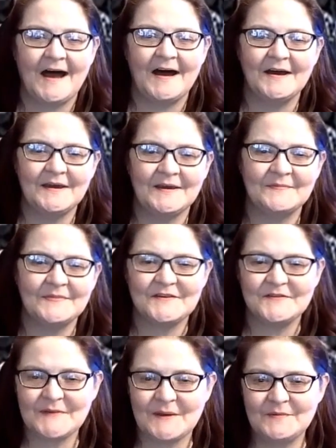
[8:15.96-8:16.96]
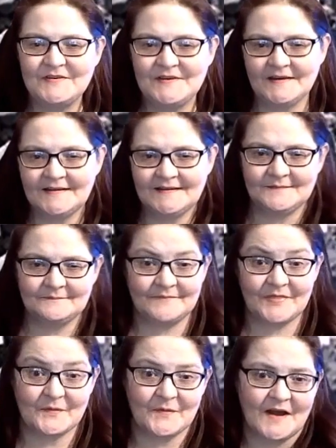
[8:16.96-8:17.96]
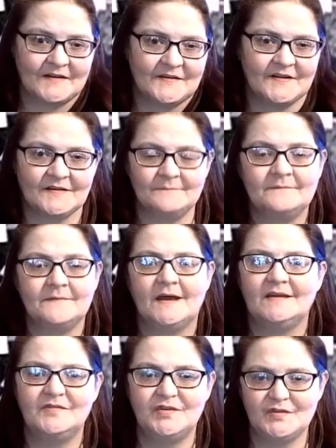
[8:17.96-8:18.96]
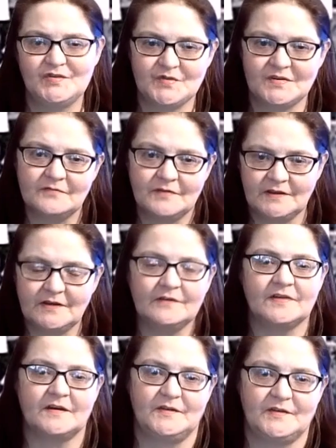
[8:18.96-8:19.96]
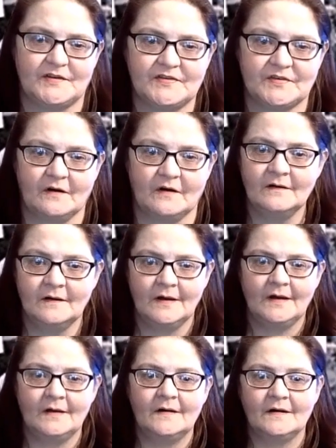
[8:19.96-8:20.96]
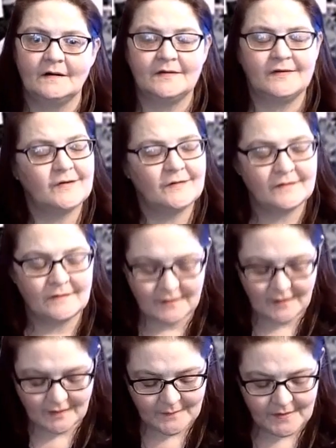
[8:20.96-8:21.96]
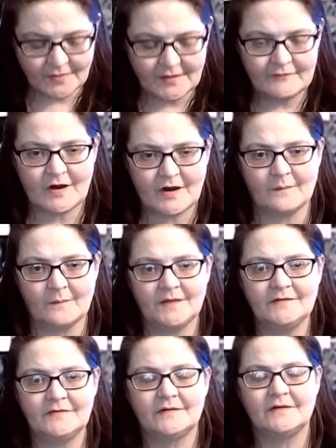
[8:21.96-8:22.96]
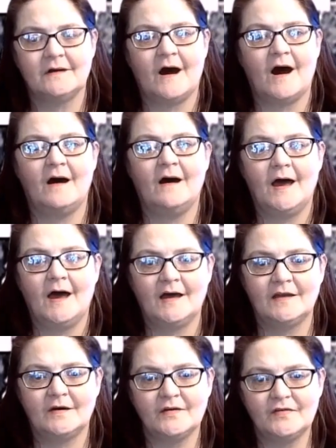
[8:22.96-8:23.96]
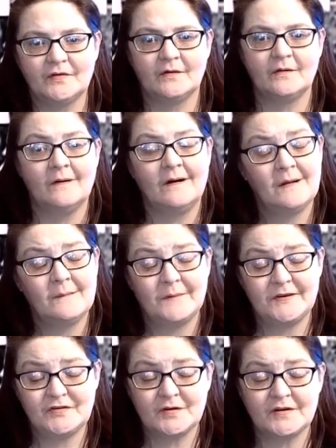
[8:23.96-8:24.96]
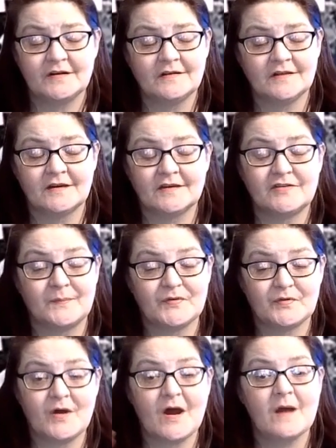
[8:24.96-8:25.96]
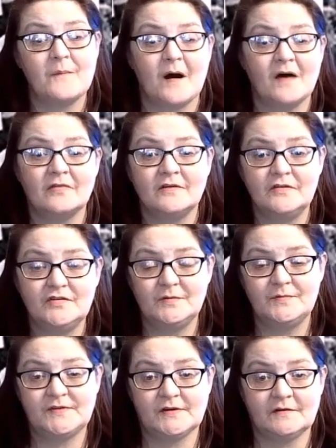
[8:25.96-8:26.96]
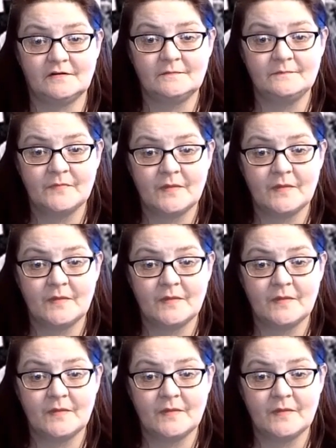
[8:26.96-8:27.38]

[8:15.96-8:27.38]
Hi, this is Amy Shannon, the Rock Nerd. And if you enjoyed the video that you just saw, you can leave a comment. And also, be sure to click subscribe on the YouTube channel.